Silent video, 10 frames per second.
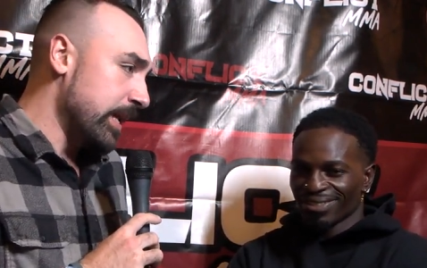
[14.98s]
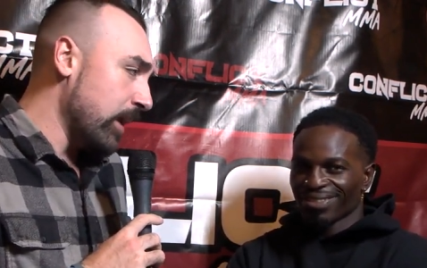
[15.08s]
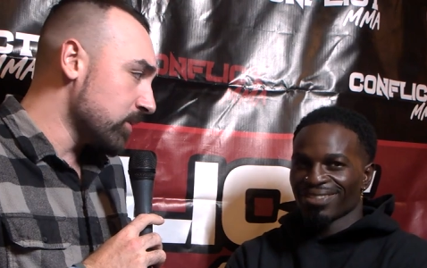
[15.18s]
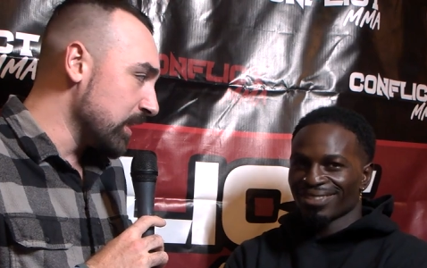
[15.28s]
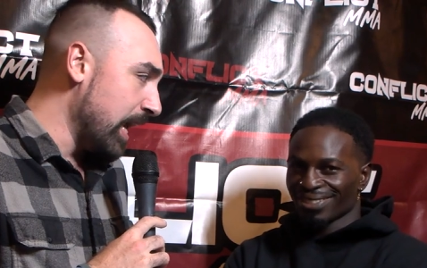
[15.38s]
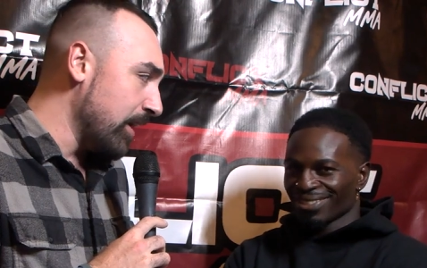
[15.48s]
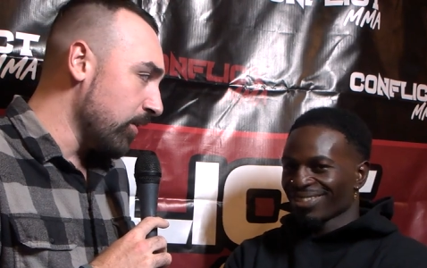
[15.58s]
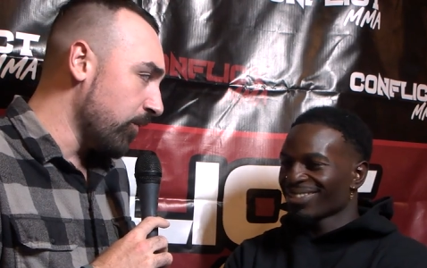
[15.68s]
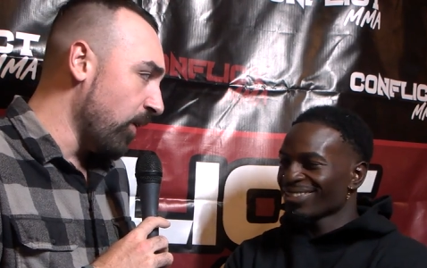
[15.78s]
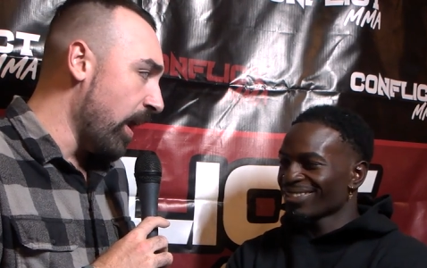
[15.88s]
Speaker 1: Now it's the night of
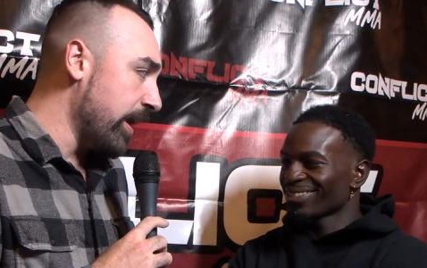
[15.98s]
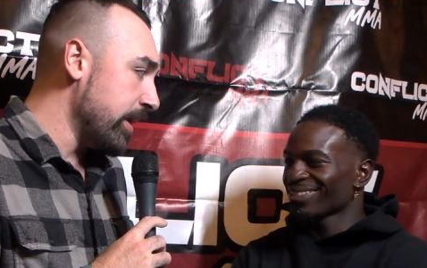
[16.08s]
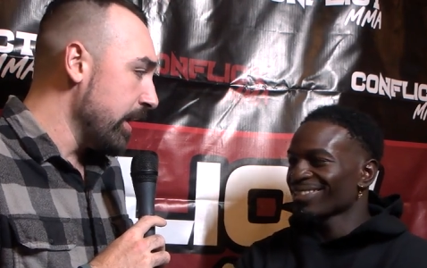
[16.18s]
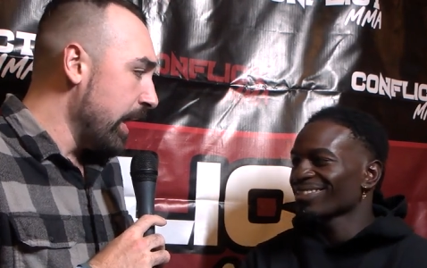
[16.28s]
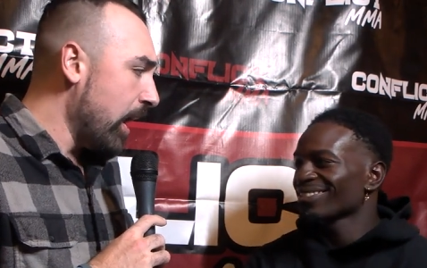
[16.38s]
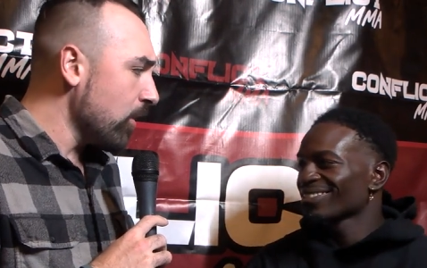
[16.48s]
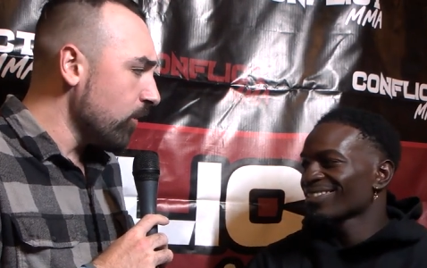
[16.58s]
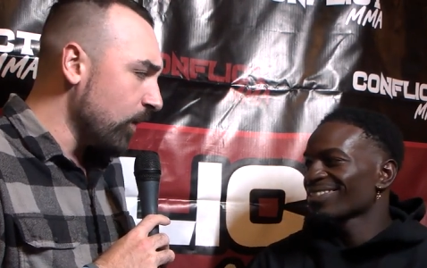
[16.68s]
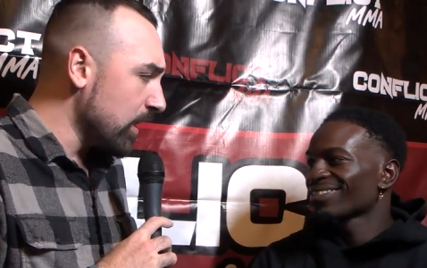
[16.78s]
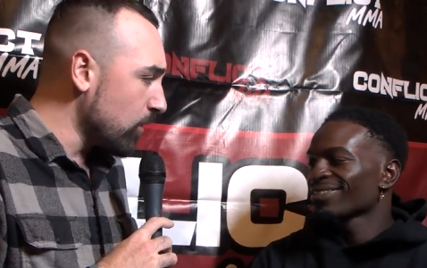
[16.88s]
the fight. How are you
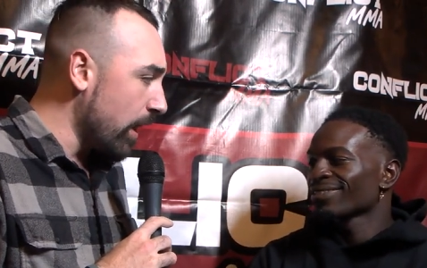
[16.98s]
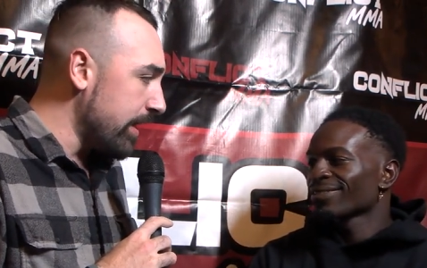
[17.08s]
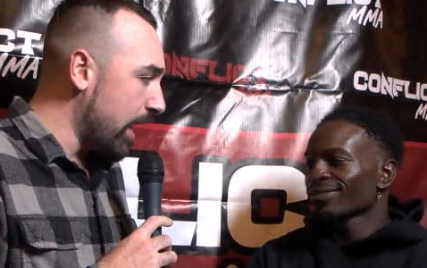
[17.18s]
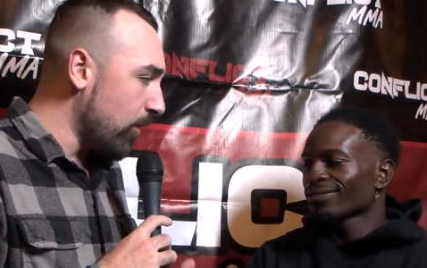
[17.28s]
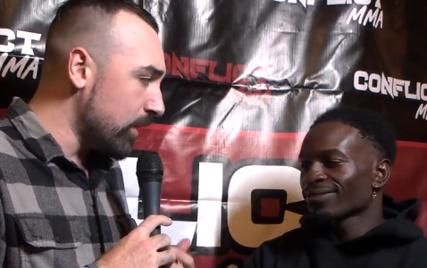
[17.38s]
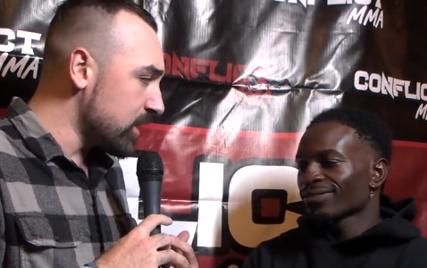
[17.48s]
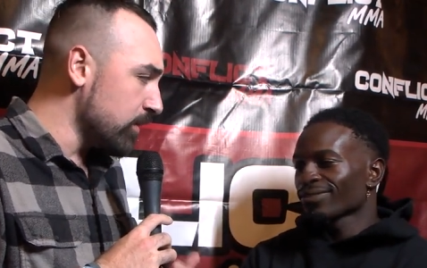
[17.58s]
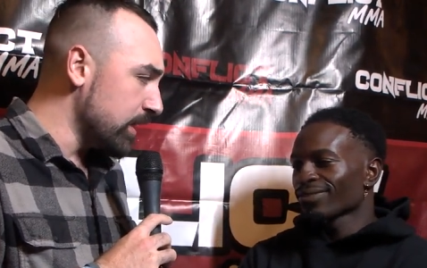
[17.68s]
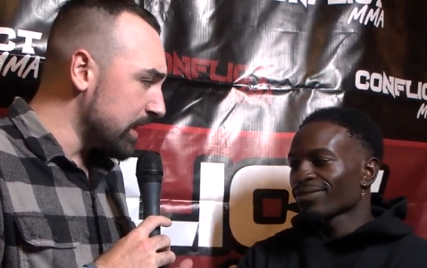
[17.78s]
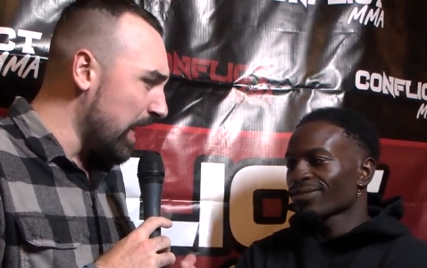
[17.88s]
feeling right now? What's the
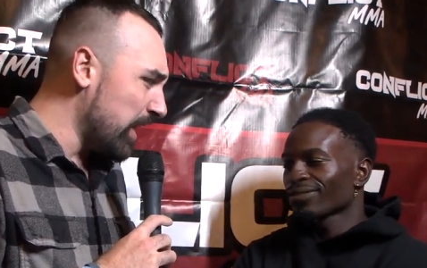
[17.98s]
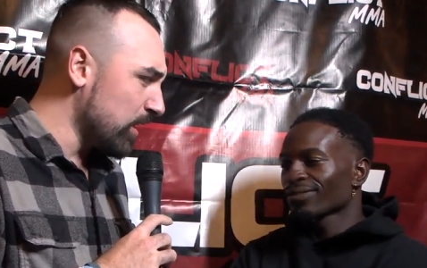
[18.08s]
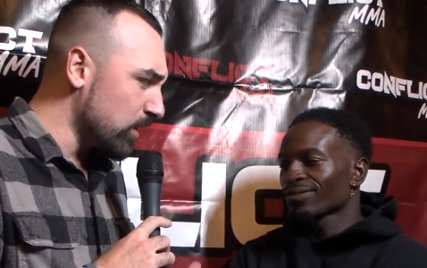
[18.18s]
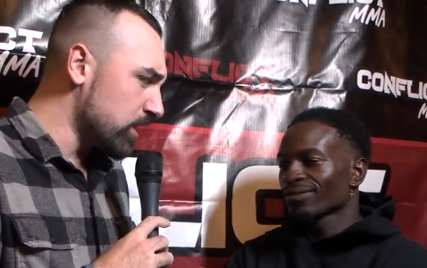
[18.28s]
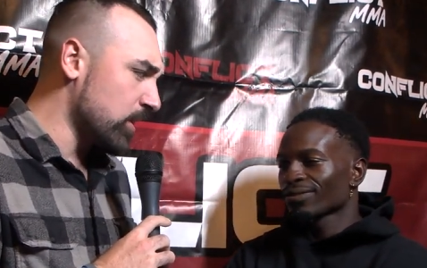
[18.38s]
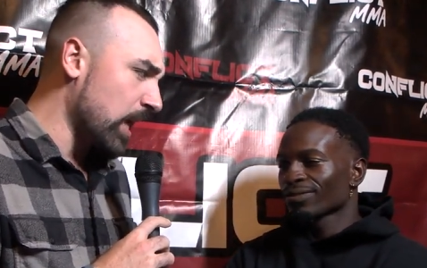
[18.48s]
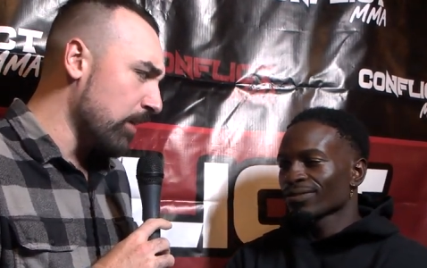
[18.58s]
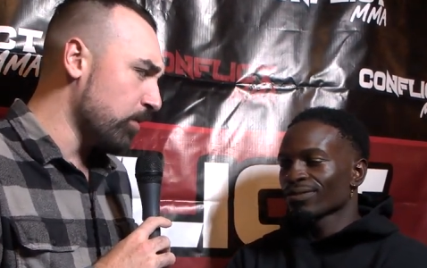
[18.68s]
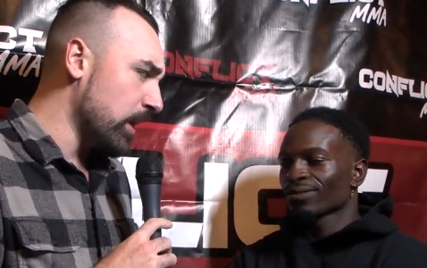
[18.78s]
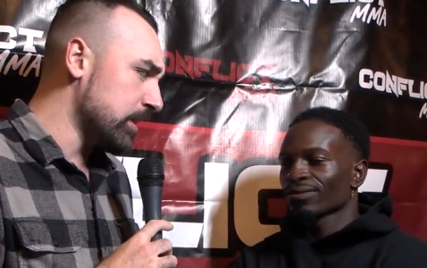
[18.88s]
mentality? What's the
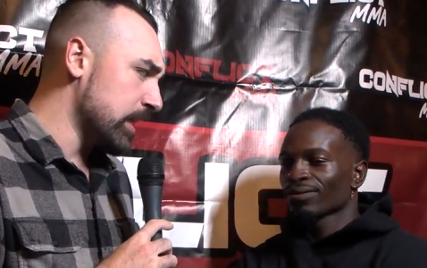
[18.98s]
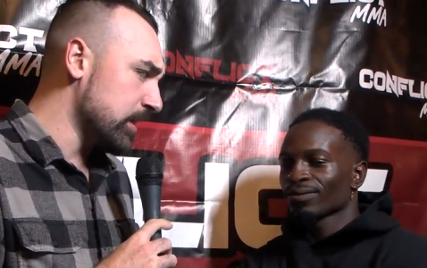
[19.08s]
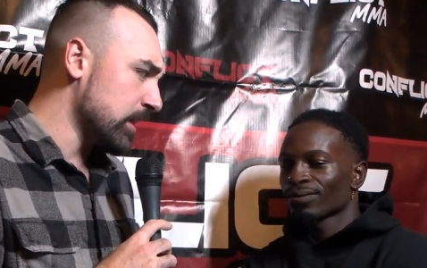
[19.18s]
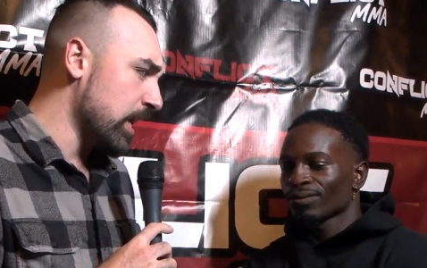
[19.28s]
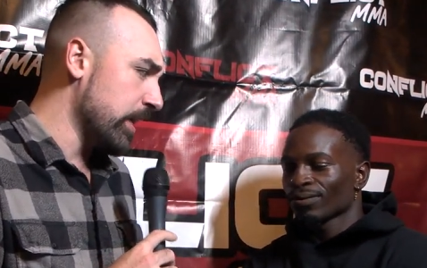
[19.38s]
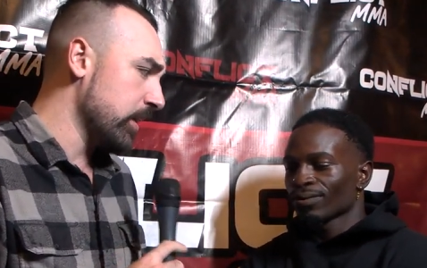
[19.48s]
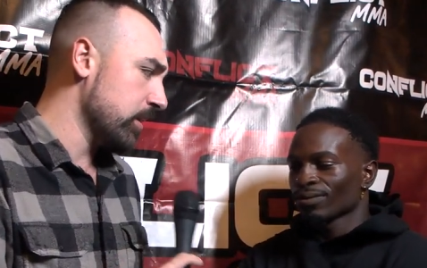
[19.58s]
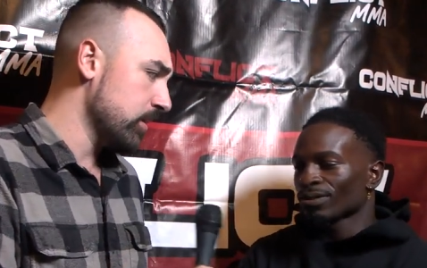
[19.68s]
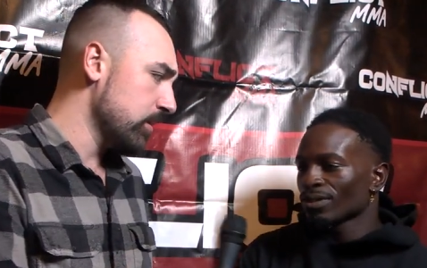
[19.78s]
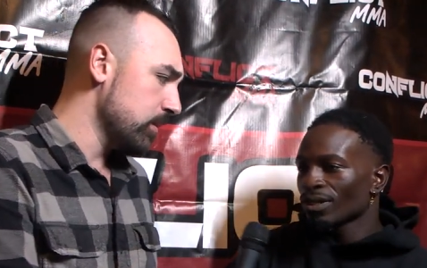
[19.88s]
thought process like?
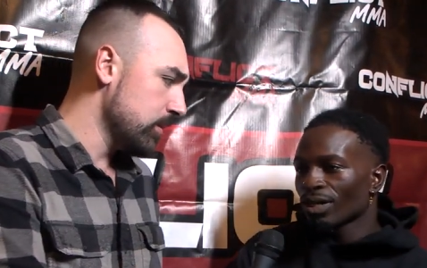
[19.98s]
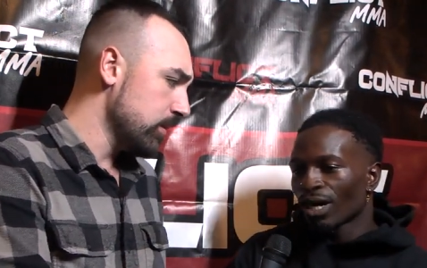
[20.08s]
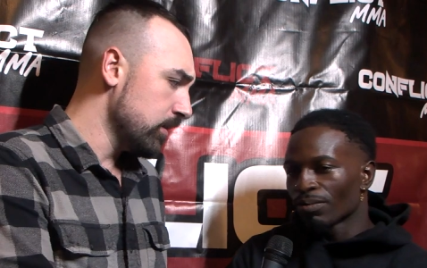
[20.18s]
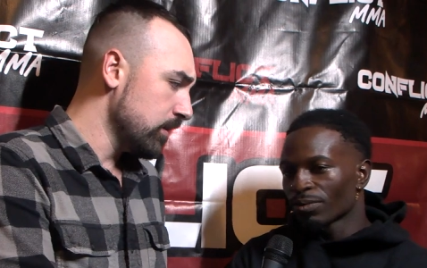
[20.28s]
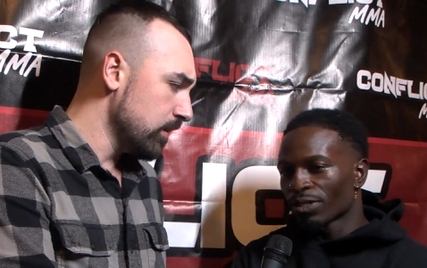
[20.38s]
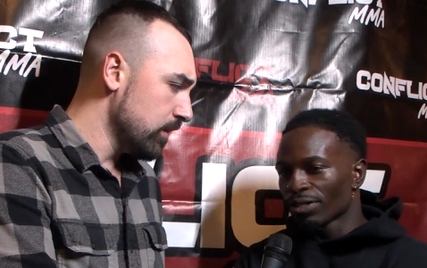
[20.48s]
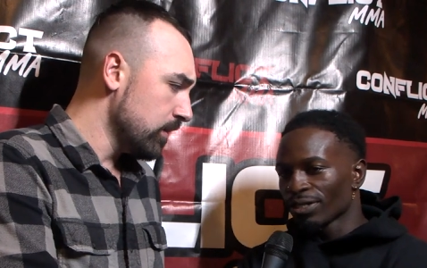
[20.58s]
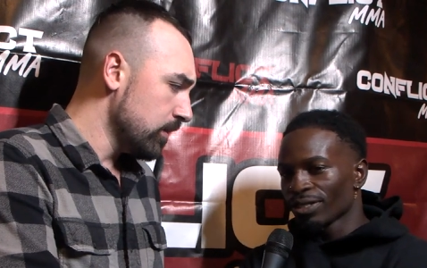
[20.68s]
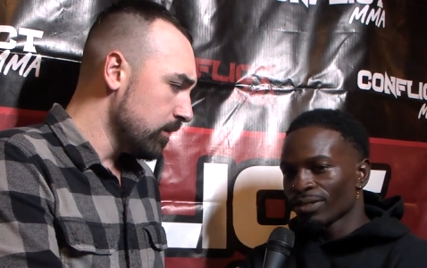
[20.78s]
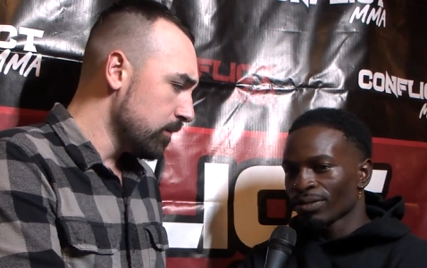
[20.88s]
Speaker 2: I'm
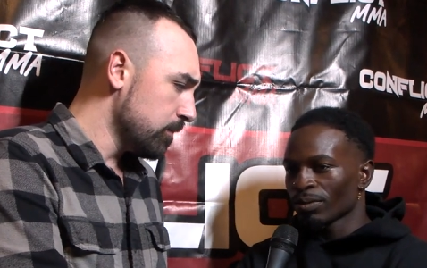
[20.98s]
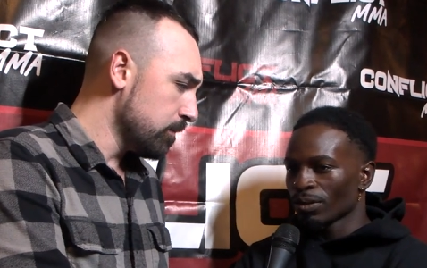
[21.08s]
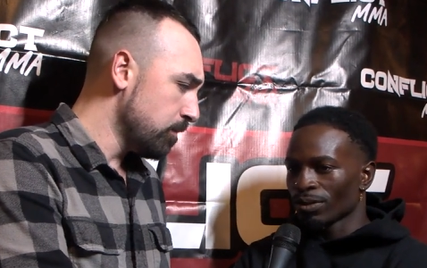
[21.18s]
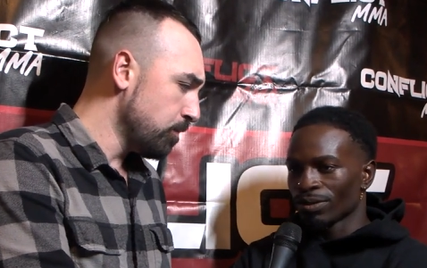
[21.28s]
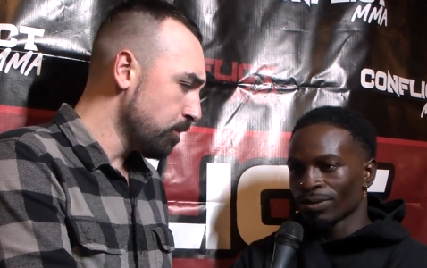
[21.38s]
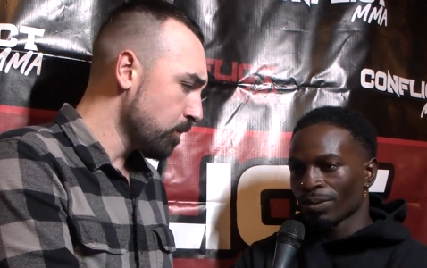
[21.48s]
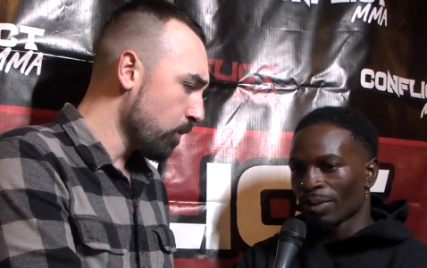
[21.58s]
good. Um, the